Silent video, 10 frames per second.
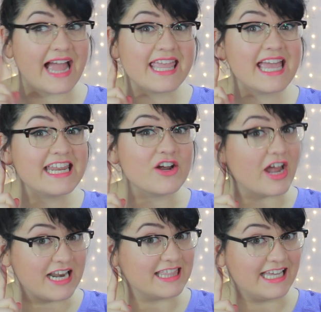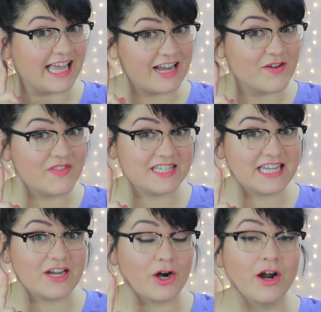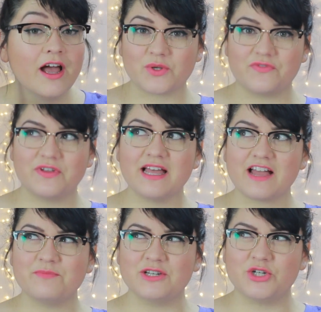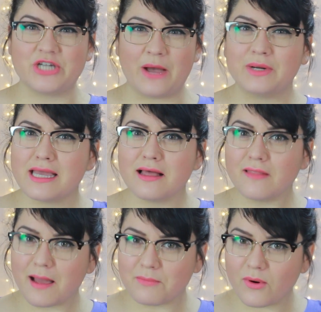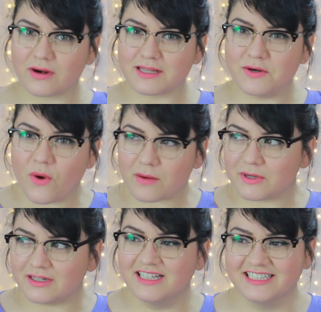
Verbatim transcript: I can't hear anything out of this ear, so I feel like I've been shouting a lot more than normal.